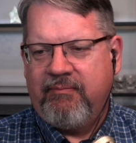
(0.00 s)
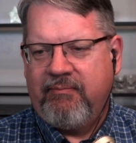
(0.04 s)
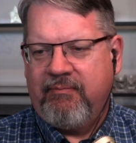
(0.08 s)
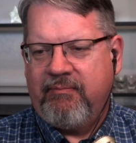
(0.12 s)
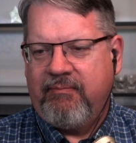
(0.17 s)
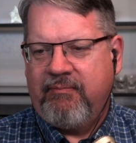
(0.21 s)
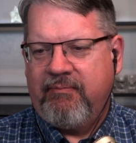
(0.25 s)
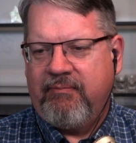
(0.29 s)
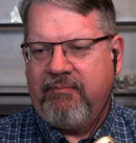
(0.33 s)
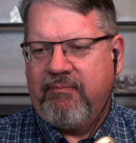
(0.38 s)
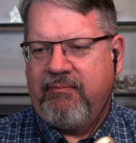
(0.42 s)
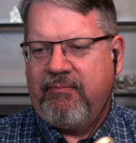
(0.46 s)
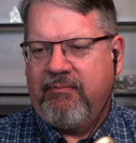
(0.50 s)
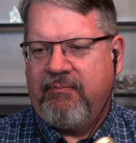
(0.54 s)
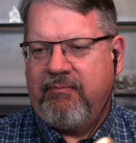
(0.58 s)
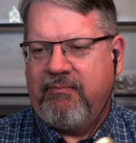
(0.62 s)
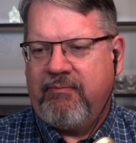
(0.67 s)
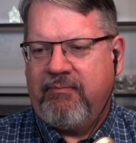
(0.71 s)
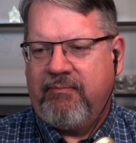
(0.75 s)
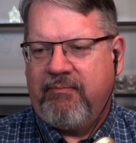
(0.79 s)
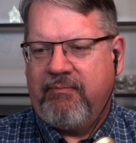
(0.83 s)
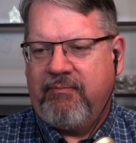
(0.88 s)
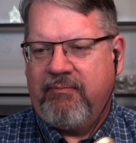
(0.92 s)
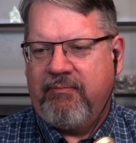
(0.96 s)

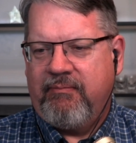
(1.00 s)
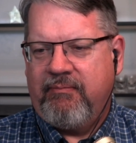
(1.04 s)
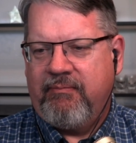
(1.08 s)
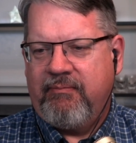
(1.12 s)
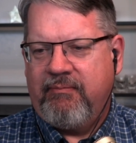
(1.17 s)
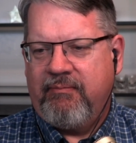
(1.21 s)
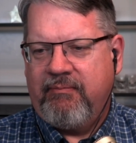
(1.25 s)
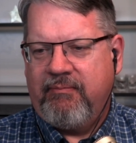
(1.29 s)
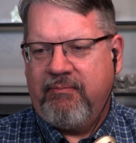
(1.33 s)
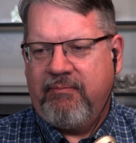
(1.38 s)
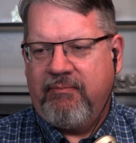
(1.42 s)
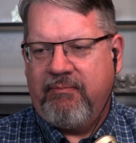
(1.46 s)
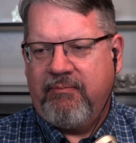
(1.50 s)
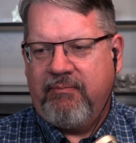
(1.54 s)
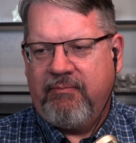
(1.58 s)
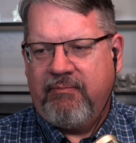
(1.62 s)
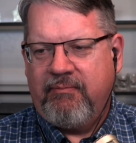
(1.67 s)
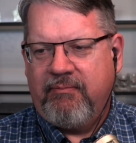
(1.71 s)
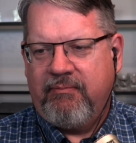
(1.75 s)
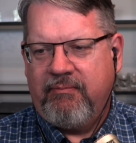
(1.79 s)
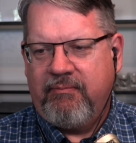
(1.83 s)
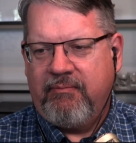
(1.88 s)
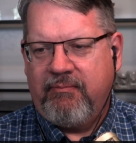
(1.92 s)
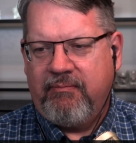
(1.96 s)

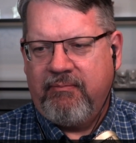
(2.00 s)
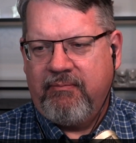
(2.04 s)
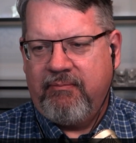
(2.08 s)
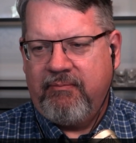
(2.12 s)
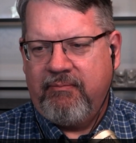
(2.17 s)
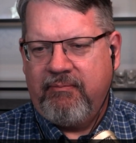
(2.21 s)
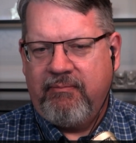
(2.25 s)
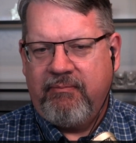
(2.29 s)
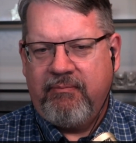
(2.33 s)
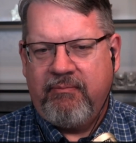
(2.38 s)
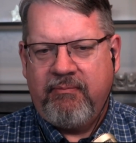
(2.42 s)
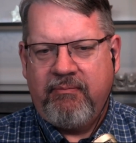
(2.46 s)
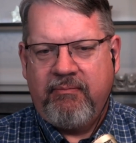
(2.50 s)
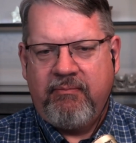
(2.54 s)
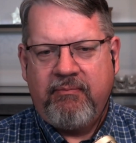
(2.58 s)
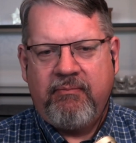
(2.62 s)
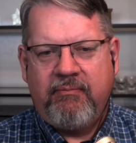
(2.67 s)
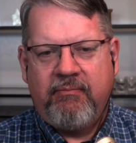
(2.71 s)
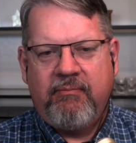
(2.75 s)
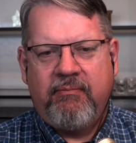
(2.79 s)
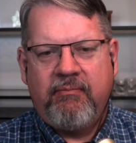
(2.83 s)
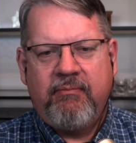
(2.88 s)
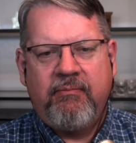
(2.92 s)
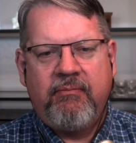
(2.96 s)

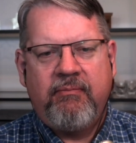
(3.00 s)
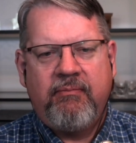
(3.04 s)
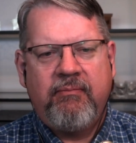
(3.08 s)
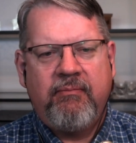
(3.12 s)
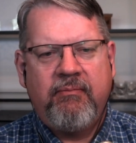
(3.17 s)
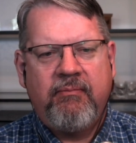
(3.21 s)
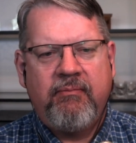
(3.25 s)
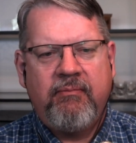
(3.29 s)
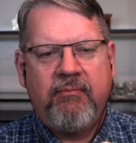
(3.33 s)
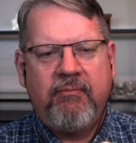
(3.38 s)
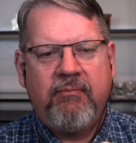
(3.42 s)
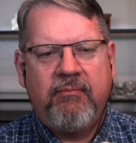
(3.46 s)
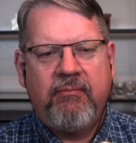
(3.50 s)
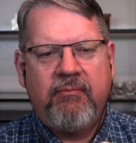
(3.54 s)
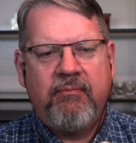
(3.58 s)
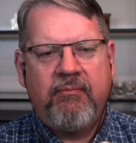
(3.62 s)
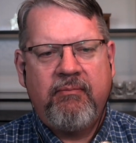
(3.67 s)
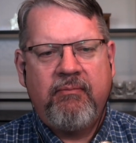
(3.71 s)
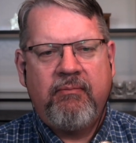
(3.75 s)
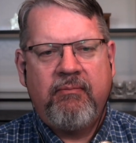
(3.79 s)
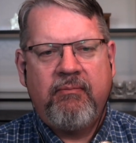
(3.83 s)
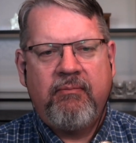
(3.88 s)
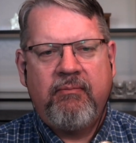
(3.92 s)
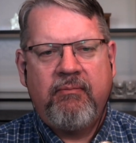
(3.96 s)

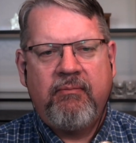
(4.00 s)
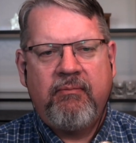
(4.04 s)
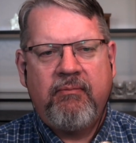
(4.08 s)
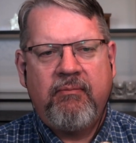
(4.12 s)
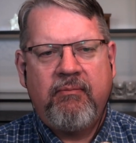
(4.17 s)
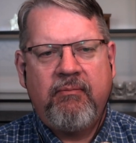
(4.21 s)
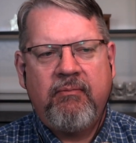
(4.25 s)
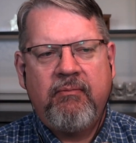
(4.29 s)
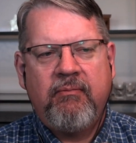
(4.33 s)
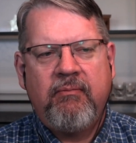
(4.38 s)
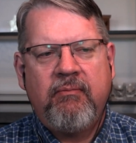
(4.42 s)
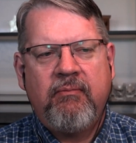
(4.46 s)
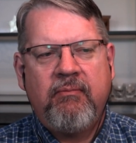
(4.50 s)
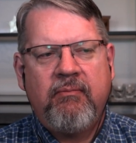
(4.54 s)
(silent)